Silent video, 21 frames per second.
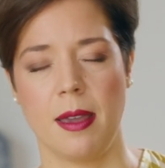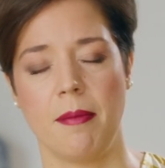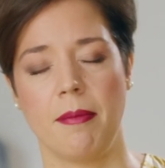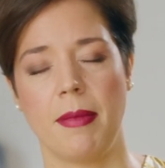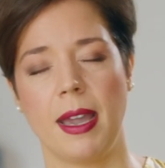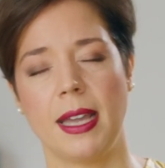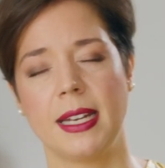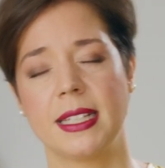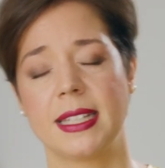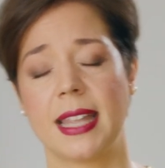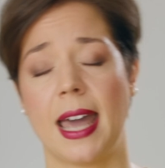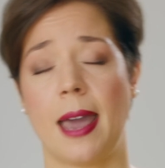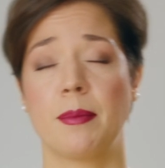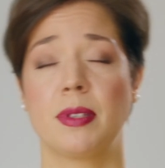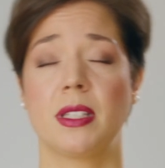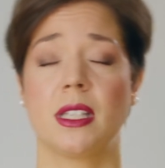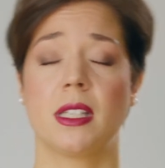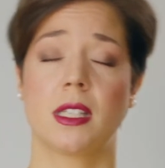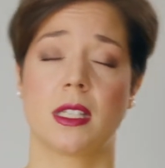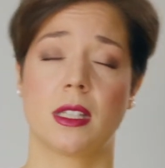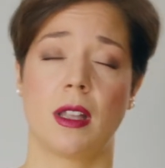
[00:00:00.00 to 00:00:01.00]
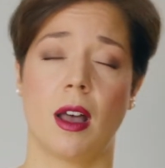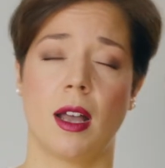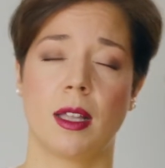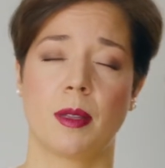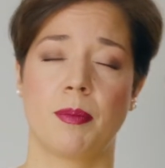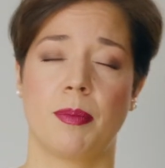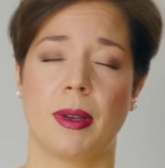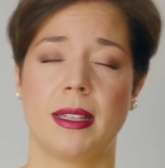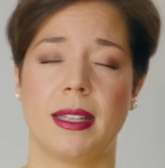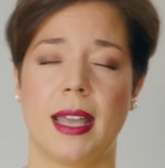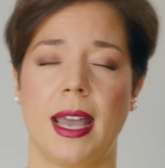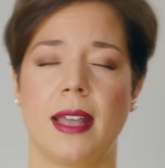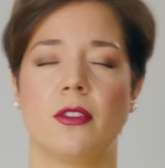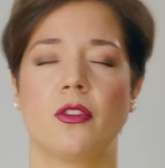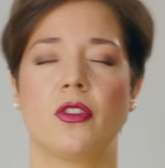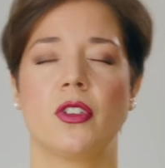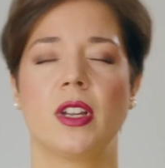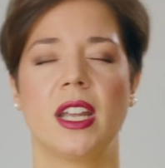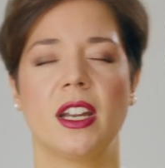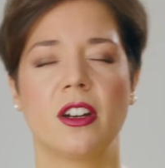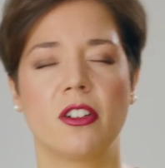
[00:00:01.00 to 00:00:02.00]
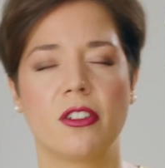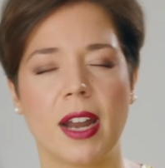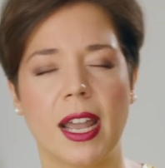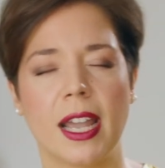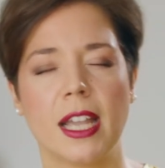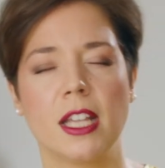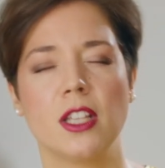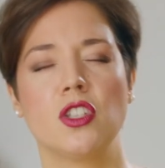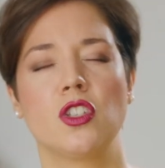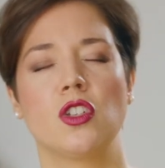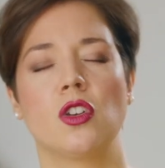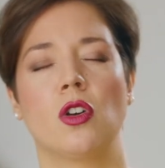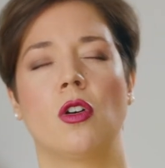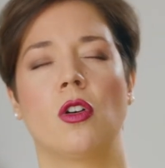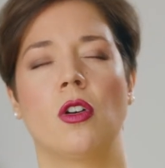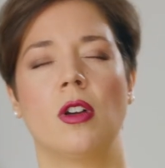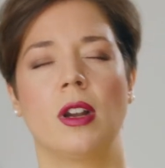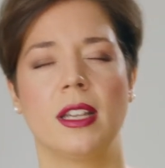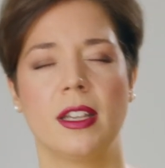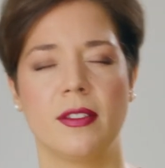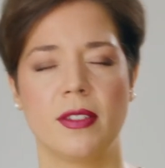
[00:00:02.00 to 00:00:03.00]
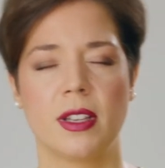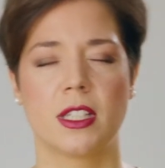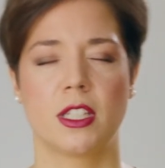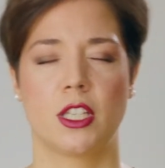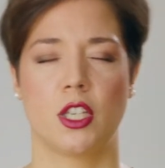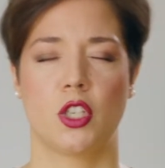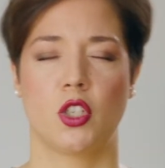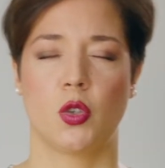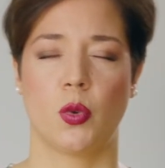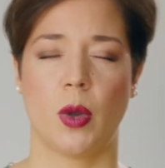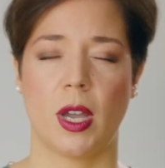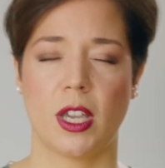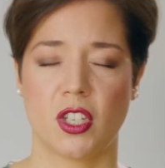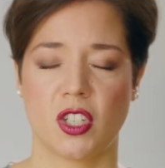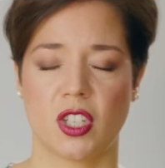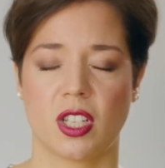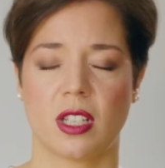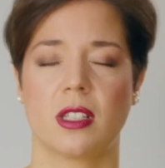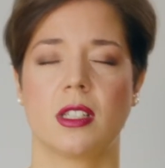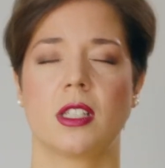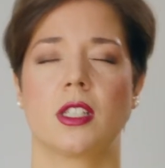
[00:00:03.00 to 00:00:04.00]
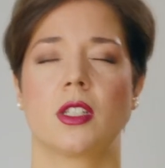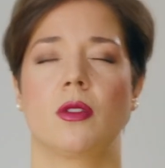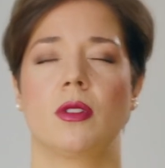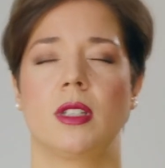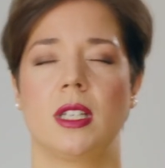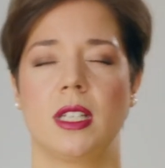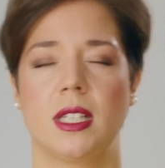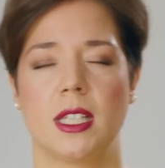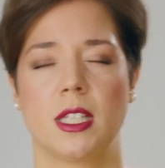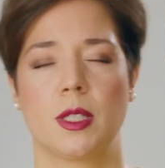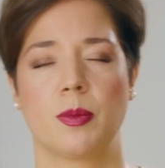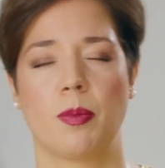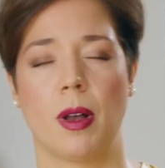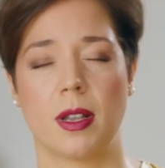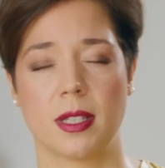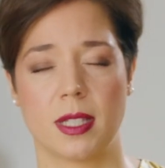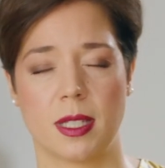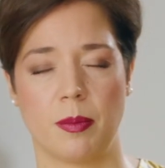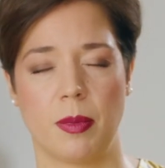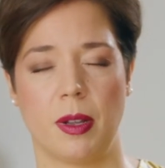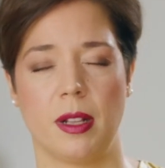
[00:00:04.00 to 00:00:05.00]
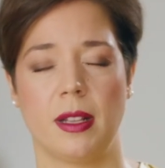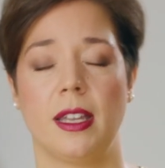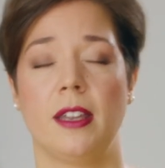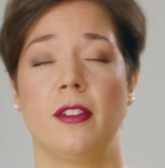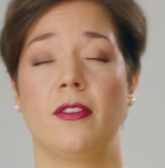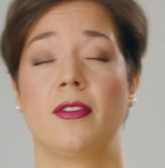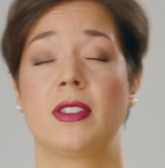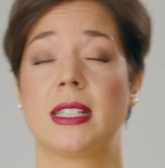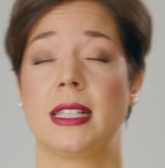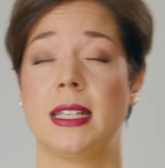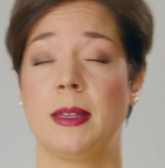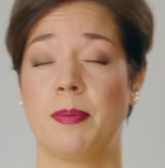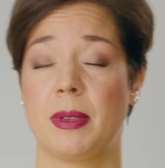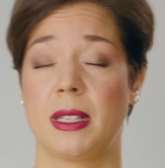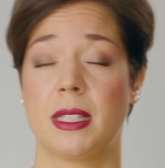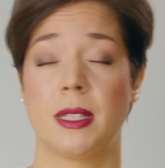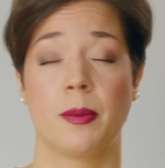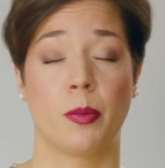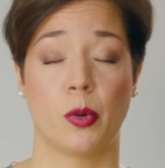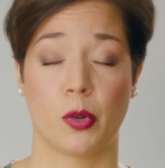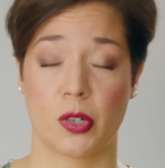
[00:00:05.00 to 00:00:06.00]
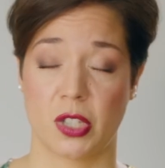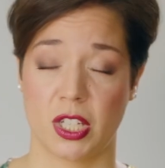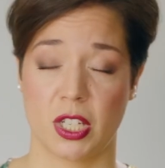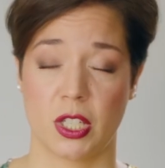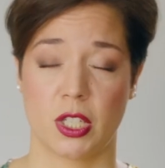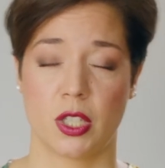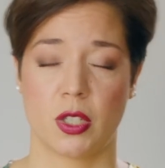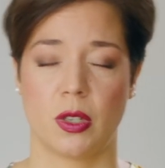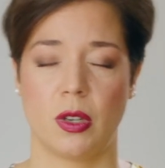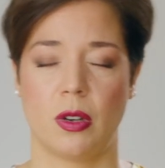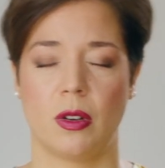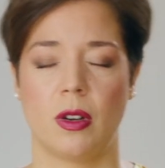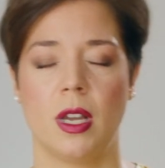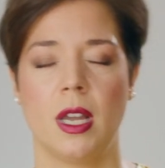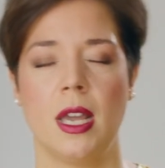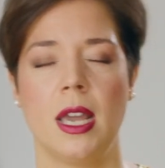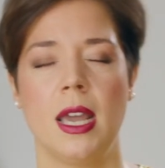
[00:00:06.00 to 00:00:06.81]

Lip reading: Many times it's not, but then rearrange your living situation so this is possible if sleep is important to you.